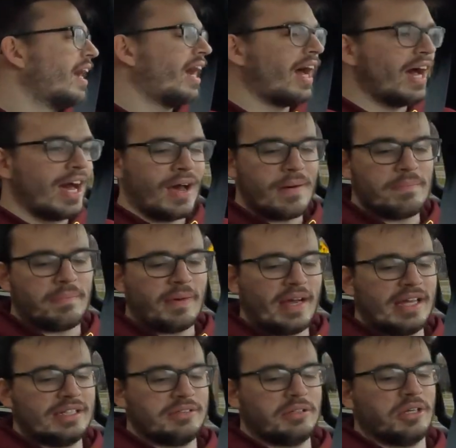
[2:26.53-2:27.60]

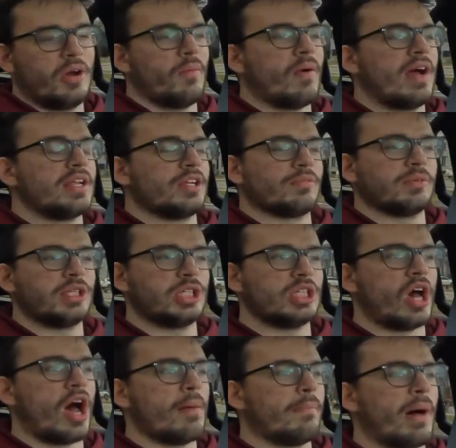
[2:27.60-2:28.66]
But you know what? You're really
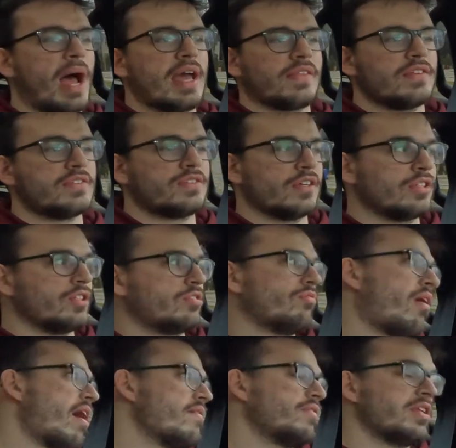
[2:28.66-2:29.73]
not buying this thing to
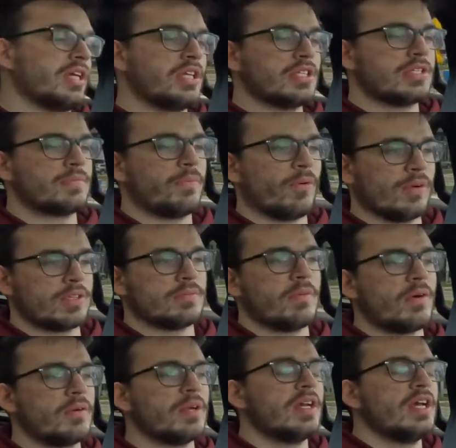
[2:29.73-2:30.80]
drive it in sports
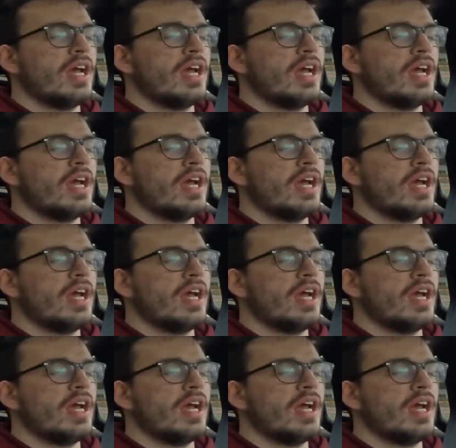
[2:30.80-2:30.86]
mode.